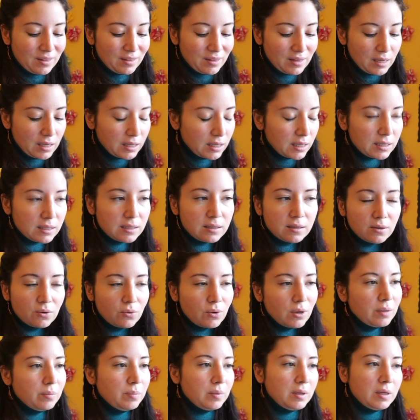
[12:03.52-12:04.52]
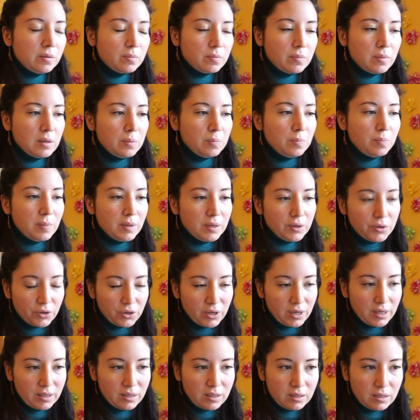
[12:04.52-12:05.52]
it doesn't quite make me bitter
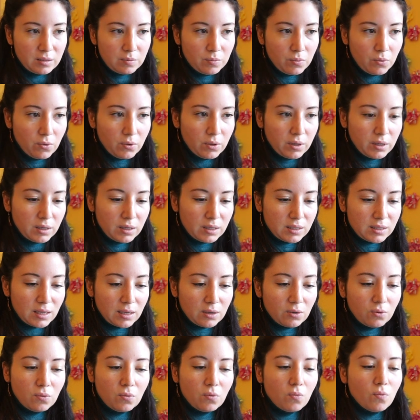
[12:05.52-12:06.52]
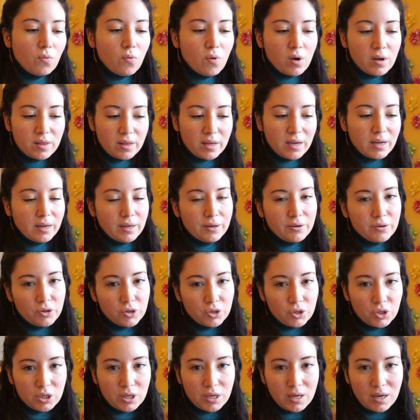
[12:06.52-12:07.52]
at this point, because I don't want that
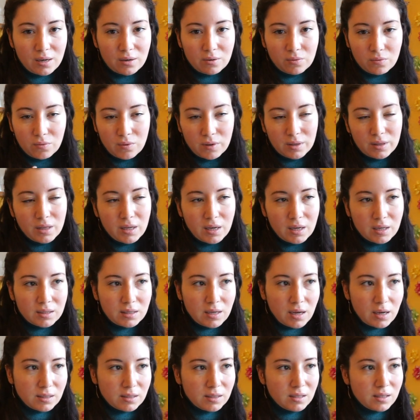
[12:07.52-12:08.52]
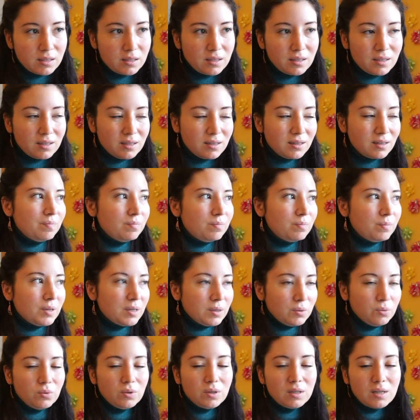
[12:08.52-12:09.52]
energy, I don't want that toxicity, but
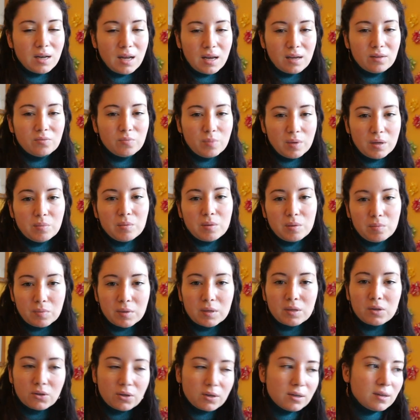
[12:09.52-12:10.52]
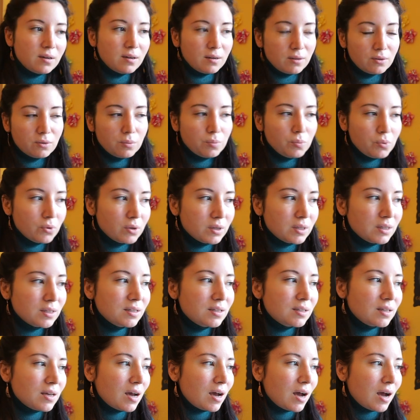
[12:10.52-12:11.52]
it wouldn't have made me bitter at other
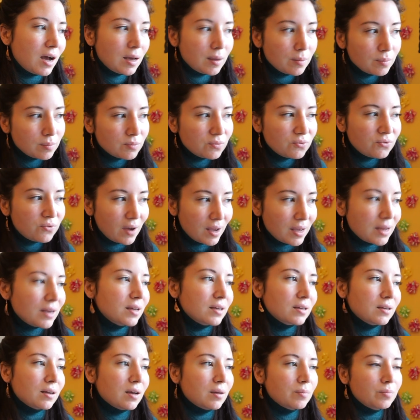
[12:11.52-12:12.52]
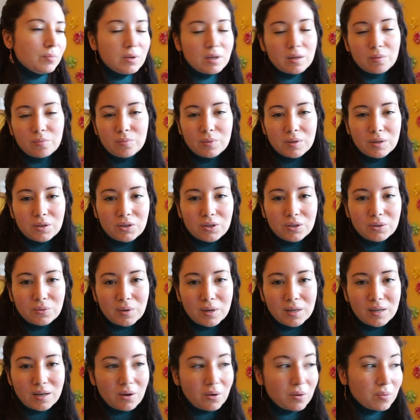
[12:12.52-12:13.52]
points. I'm fighting not being bitter
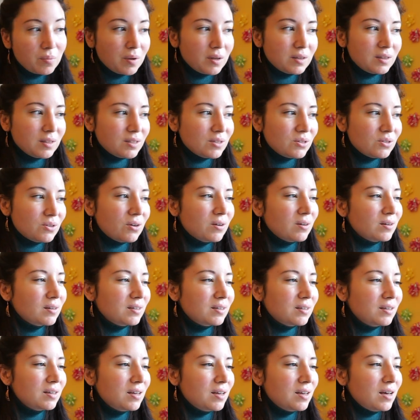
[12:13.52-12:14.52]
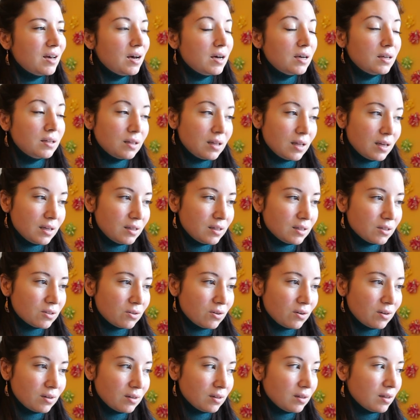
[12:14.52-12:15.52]
right now about this song. I like this
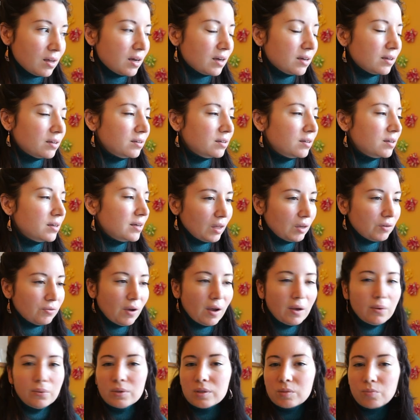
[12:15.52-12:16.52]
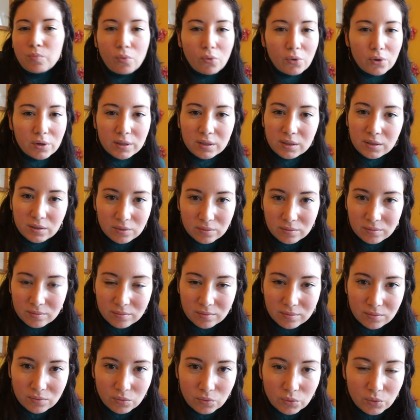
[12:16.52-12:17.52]
song a lot. If I was born
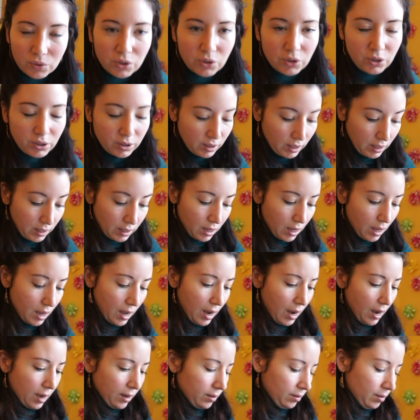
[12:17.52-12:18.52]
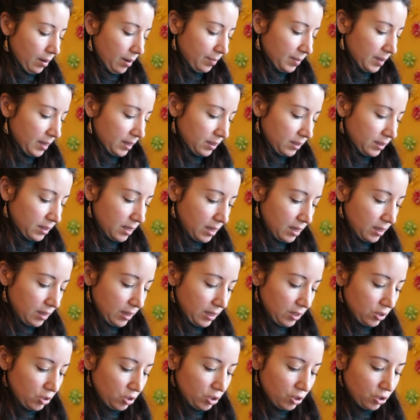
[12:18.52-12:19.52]
with her, like, I'm not saying
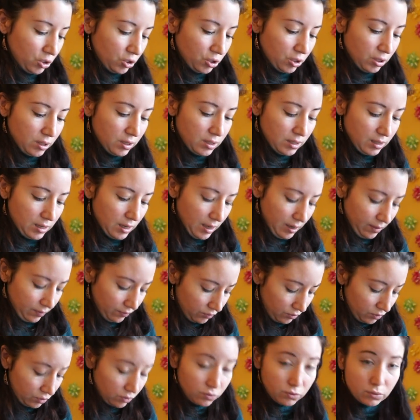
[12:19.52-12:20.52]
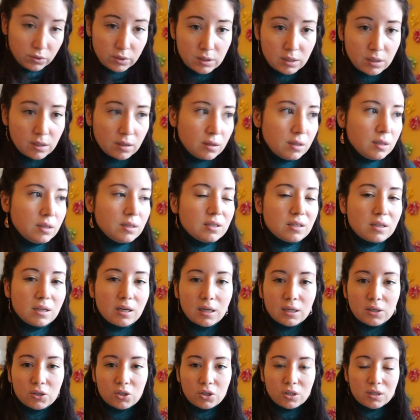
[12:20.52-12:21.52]
that she shouldn't have used these
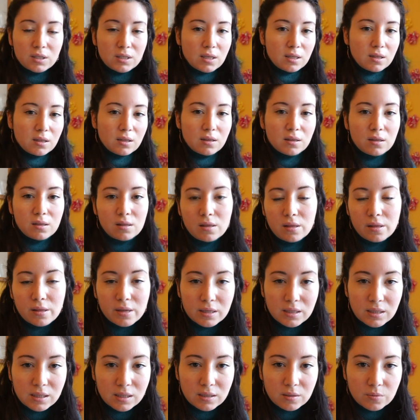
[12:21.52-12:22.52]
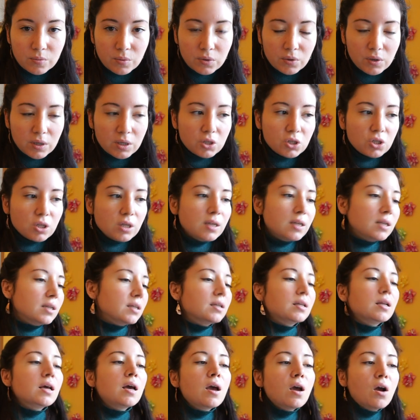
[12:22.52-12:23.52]
connections and this
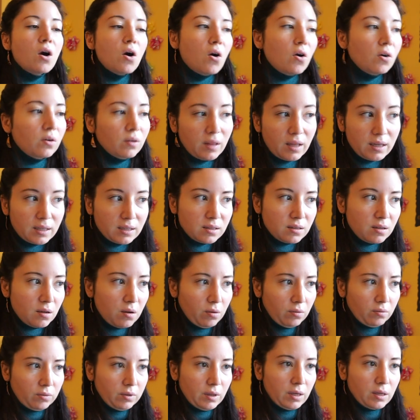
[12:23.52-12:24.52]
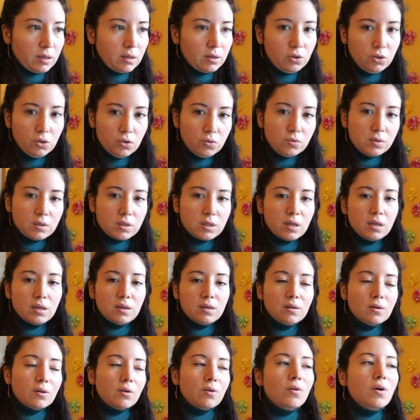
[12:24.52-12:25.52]
inspiration, all that stuff, like, use it,
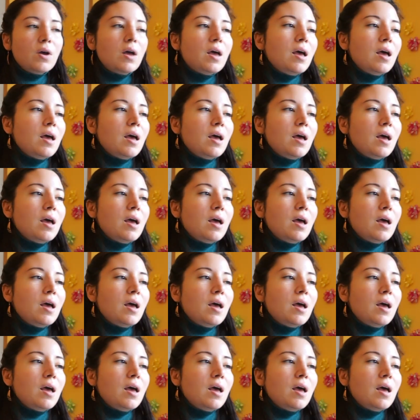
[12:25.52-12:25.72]
you know.